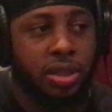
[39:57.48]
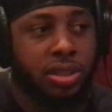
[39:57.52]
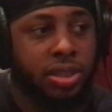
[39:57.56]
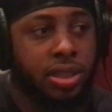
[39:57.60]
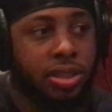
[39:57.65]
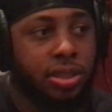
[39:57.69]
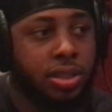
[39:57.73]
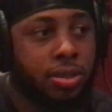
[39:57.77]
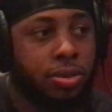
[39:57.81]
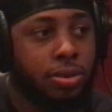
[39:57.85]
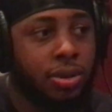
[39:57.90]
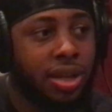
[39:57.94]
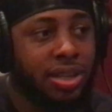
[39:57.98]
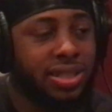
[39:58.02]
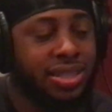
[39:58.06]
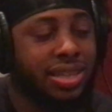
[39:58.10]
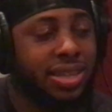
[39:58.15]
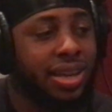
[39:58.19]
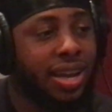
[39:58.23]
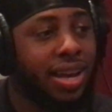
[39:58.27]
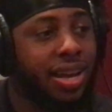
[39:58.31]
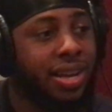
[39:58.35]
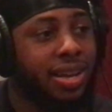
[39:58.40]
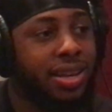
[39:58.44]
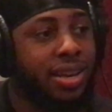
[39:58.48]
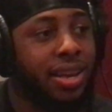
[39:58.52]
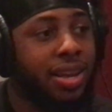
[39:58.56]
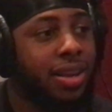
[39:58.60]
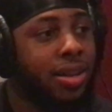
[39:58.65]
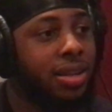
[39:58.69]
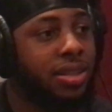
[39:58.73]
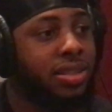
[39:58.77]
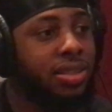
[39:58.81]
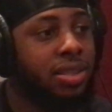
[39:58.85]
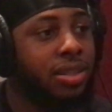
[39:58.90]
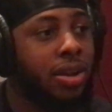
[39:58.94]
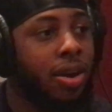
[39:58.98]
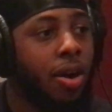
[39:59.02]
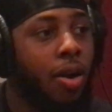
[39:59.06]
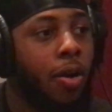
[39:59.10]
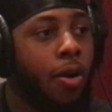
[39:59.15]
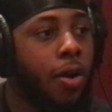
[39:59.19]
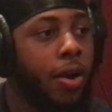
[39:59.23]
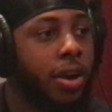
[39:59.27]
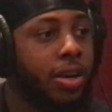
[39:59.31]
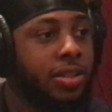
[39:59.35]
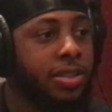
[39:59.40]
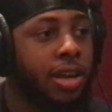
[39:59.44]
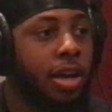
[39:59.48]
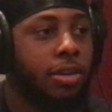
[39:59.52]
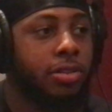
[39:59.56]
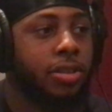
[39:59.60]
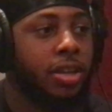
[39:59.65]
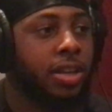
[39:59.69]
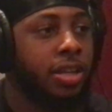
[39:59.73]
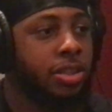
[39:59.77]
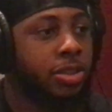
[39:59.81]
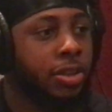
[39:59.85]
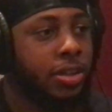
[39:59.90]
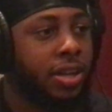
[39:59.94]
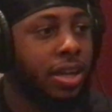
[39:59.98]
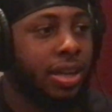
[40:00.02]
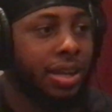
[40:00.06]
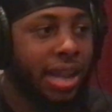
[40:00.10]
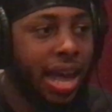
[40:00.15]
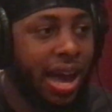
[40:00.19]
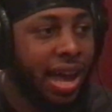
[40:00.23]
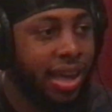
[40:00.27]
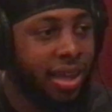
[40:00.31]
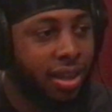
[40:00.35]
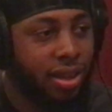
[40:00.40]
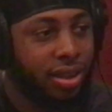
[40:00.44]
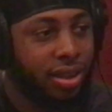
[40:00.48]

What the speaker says: shit too. I said, God damn, this shit hard, because I was trying to drink a lot.